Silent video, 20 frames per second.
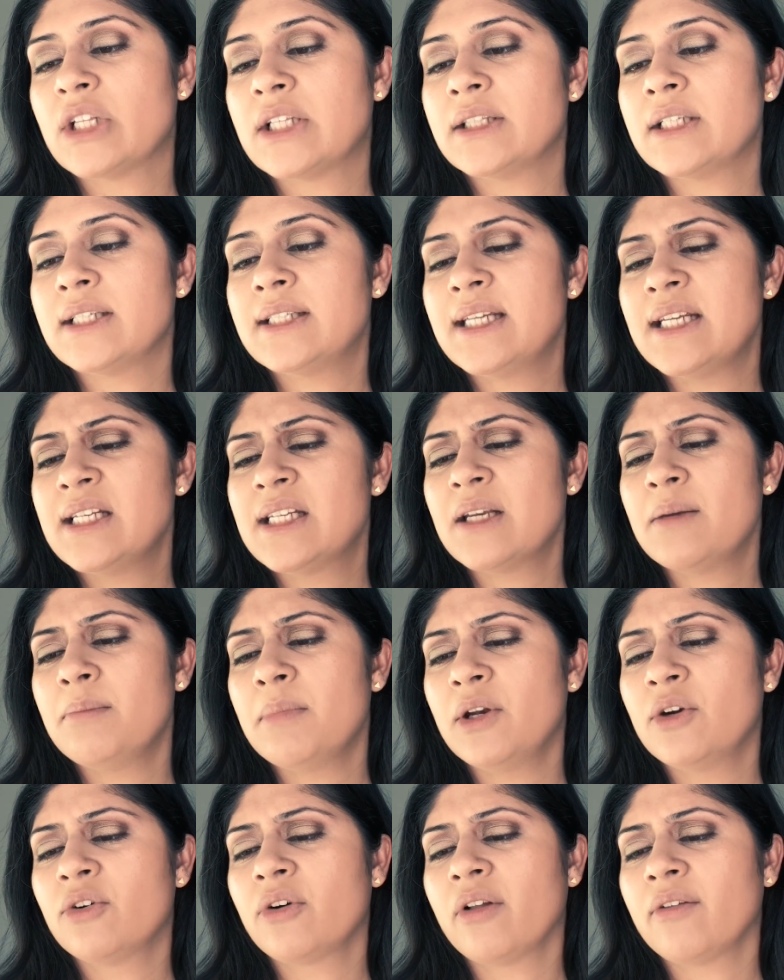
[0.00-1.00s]
the Tinted
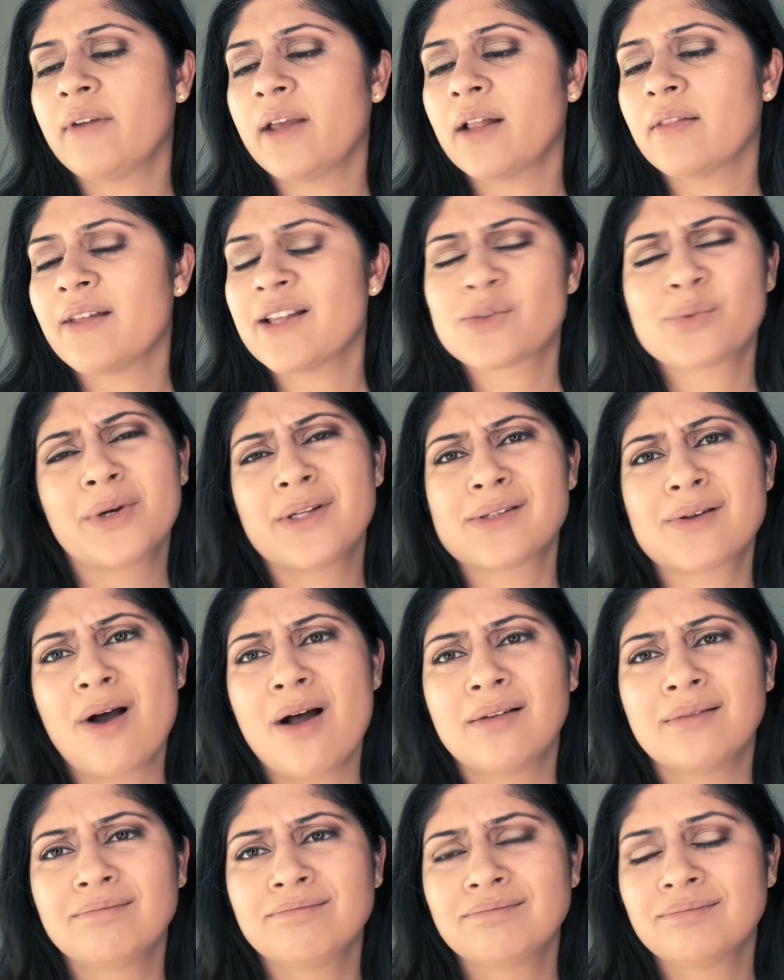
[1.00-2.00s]
Mineral Veil, that's what it's
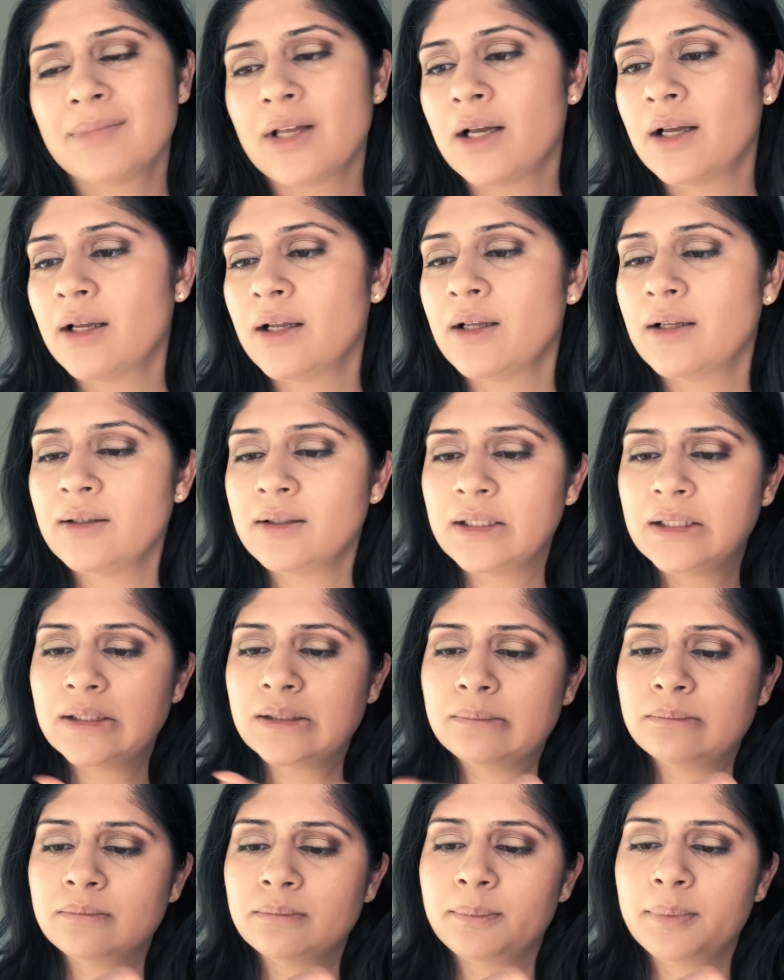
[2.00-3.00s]
called.
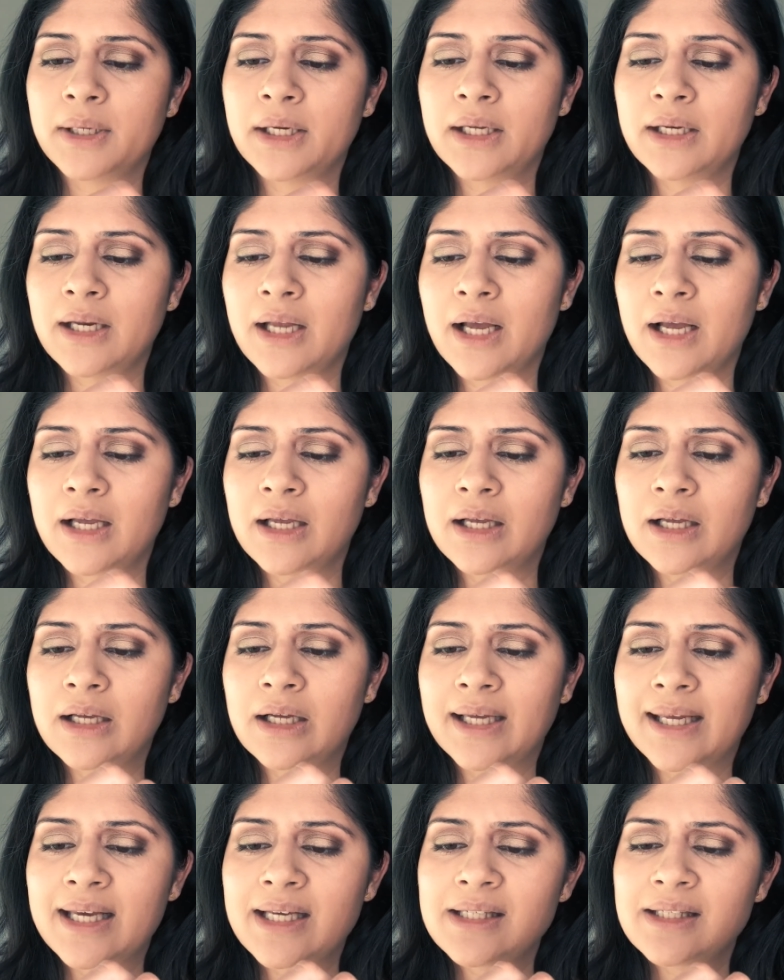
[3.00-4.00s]
But
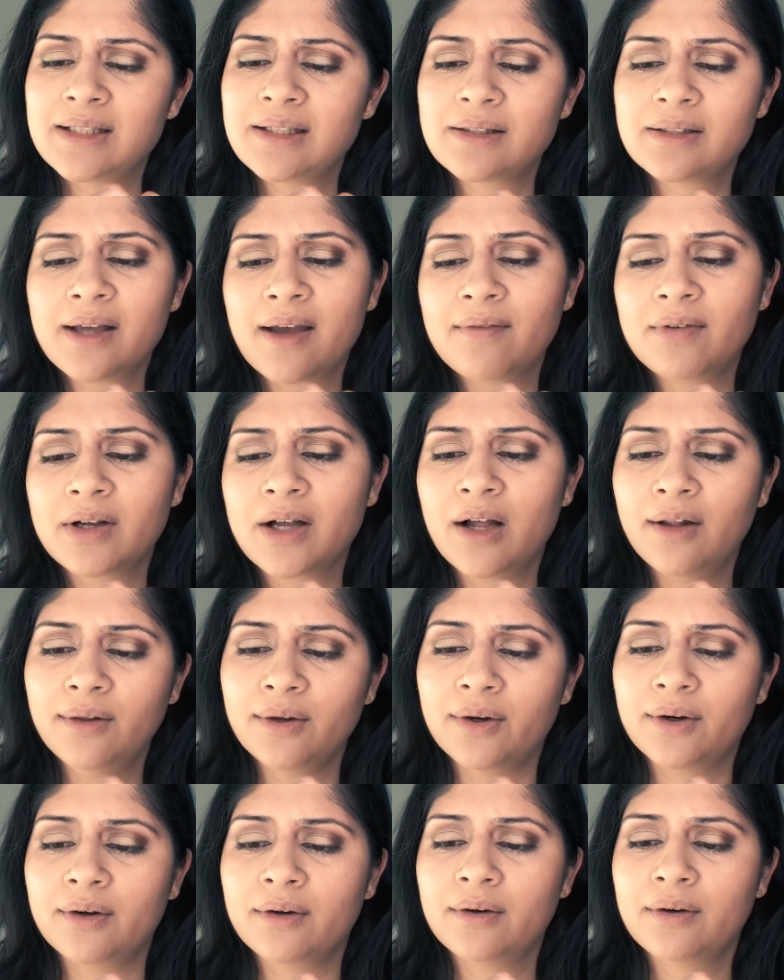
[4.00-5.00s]
I guess it doesn't have a
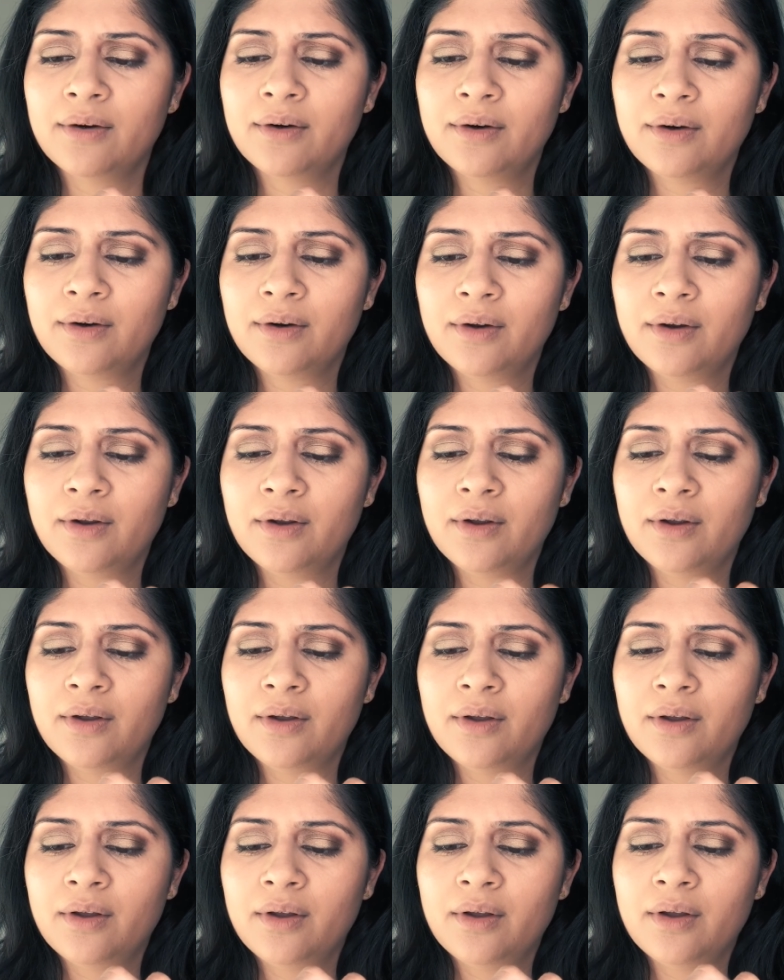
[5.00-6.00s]
color.
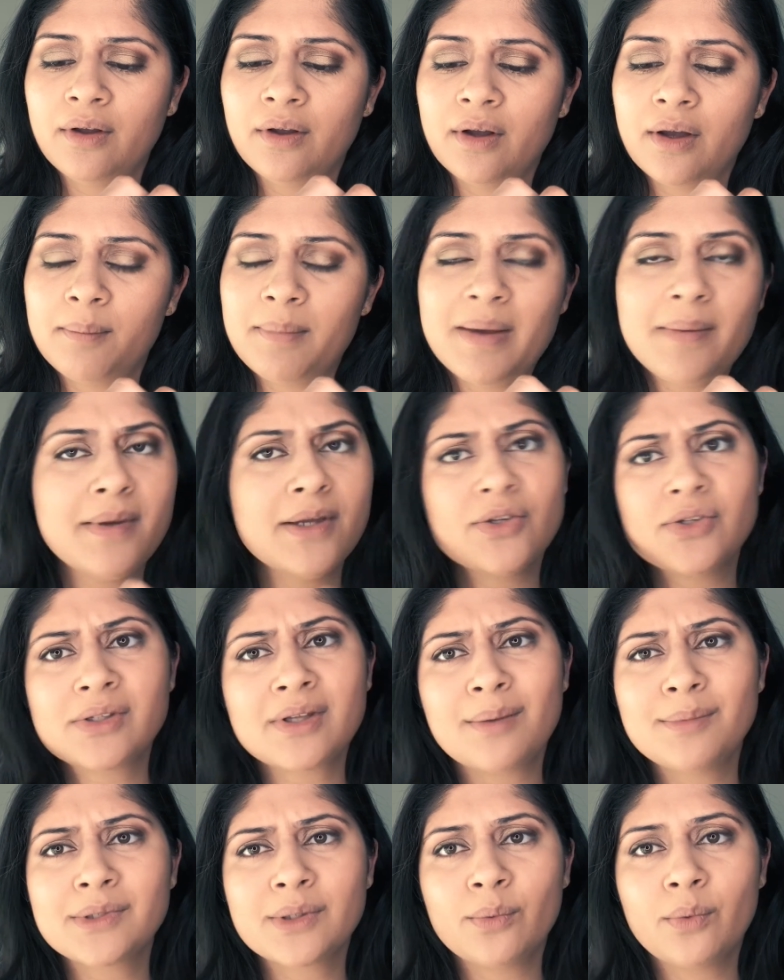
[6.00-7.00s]
Maybe it just
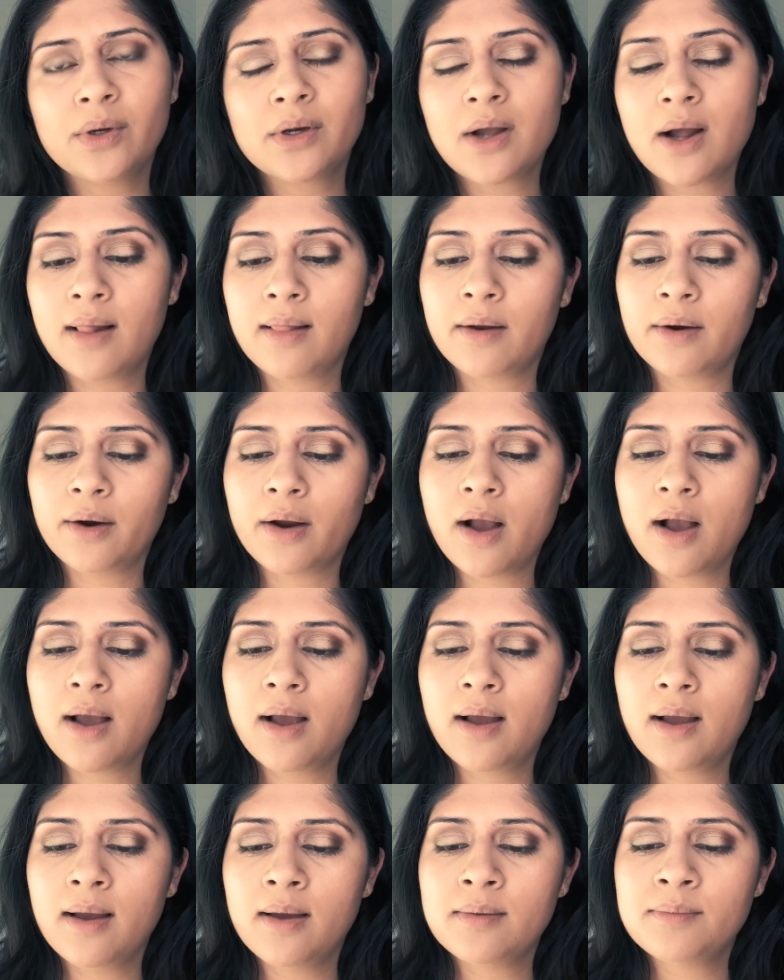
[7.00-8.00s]
comes in one color.
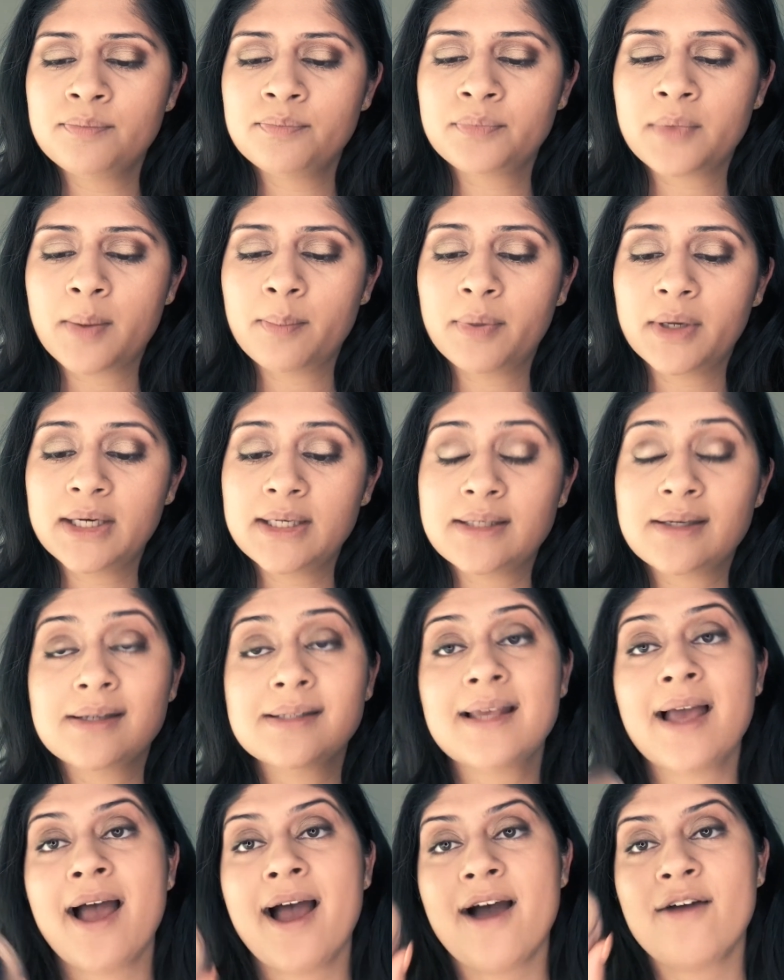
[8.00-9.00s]
But it does
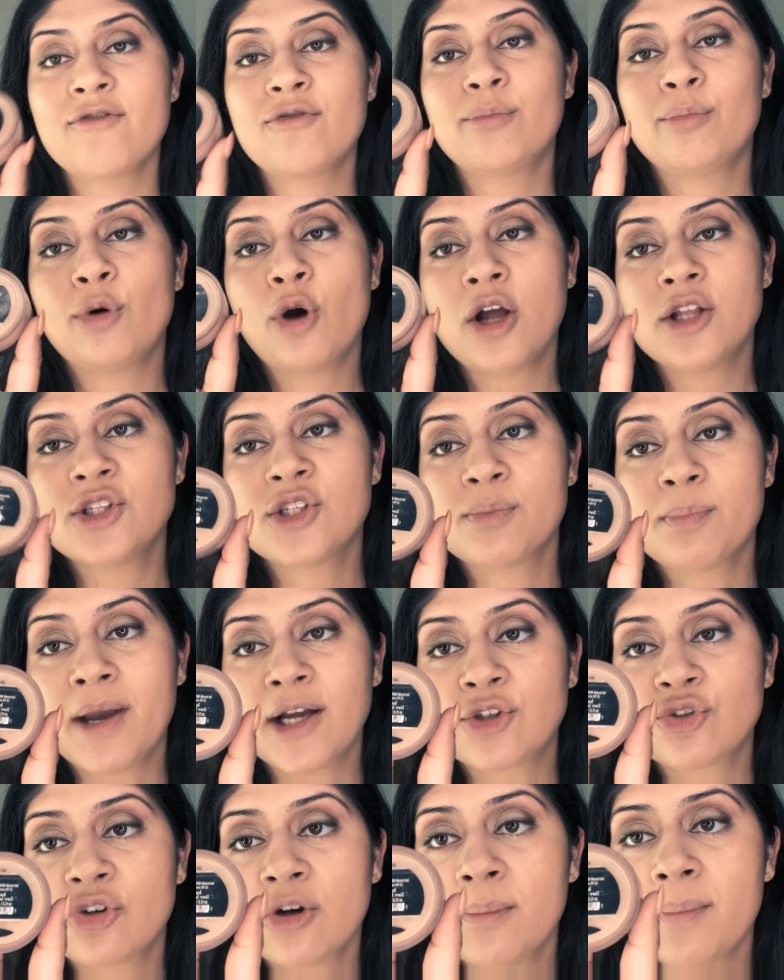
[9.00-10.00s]
have broad
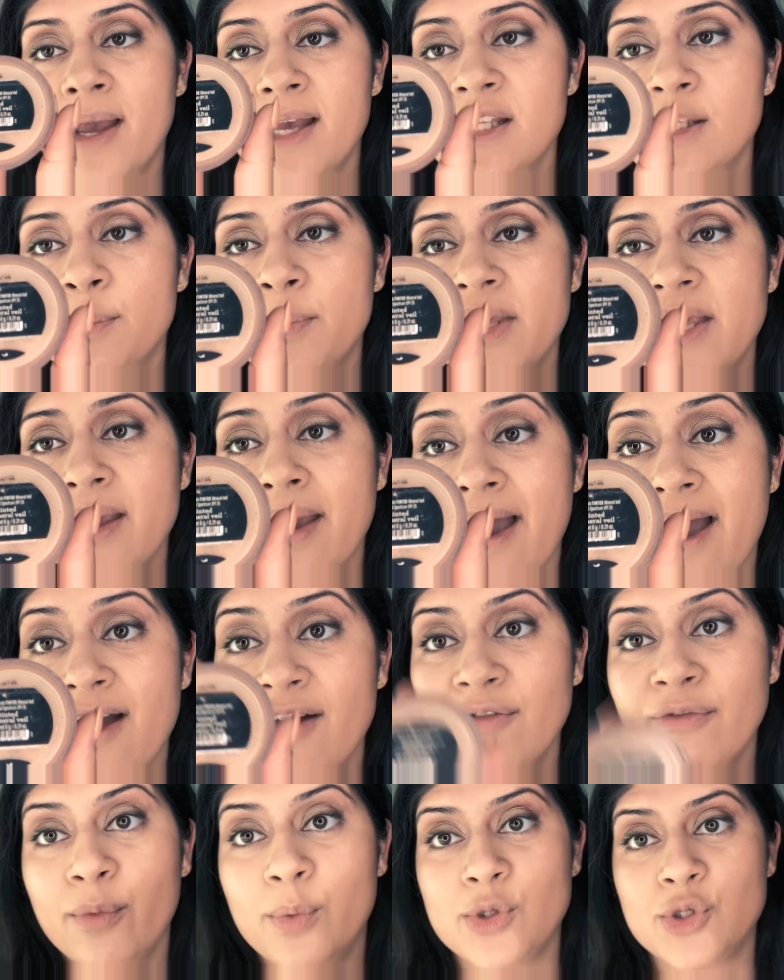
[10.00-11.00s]
spectrum
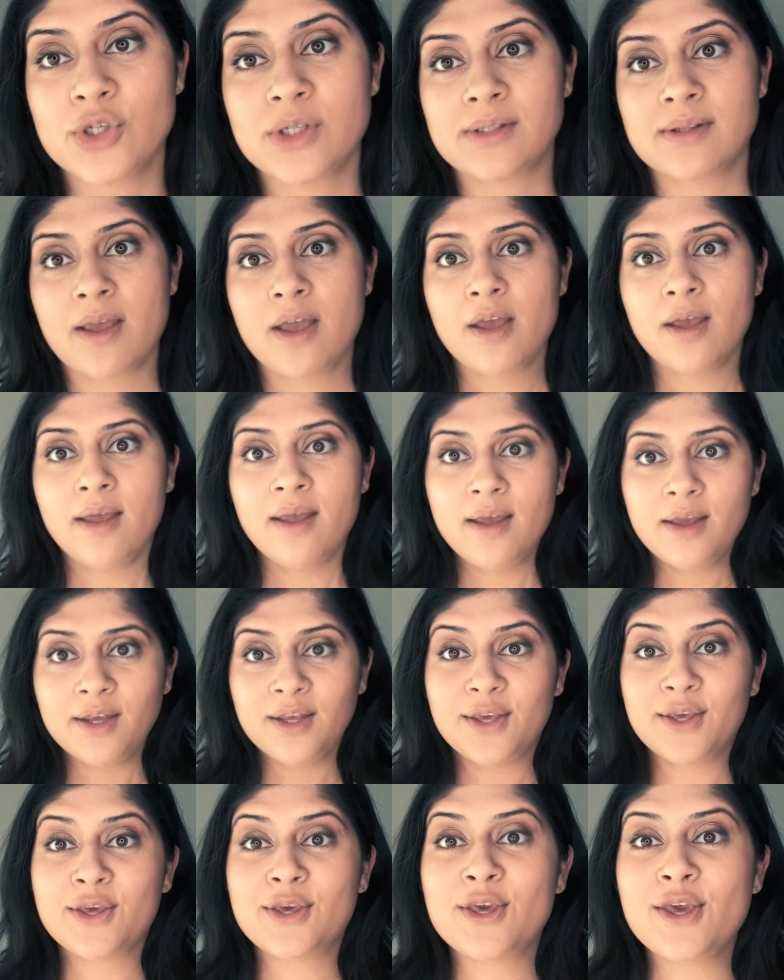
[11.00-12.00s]
SPF, which is
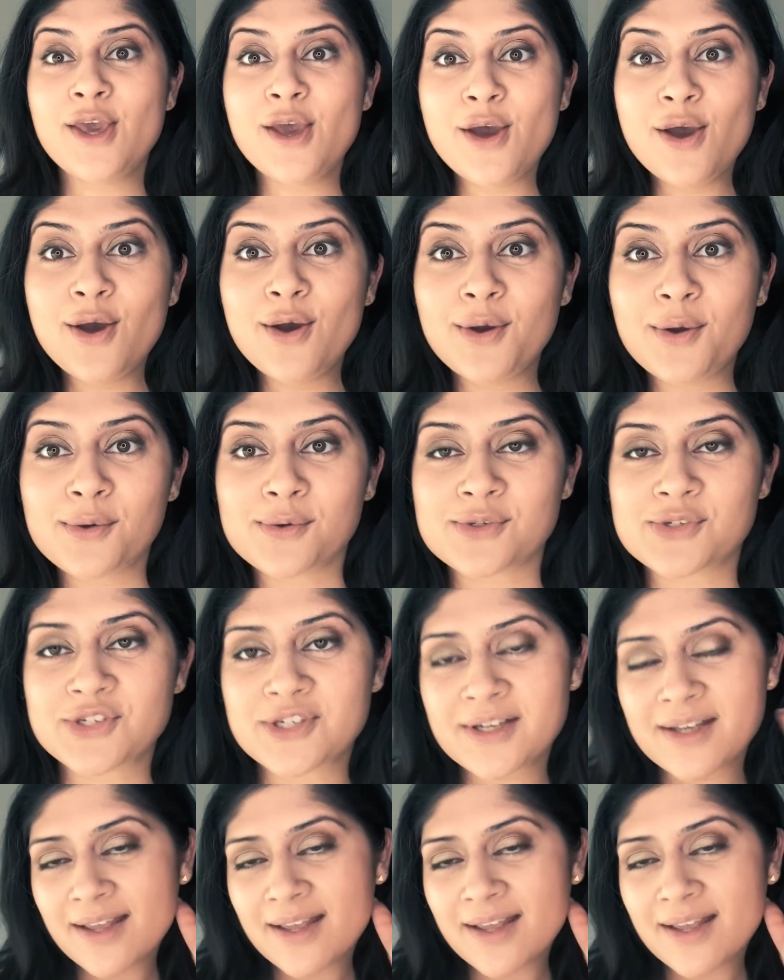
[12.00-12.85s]
huge.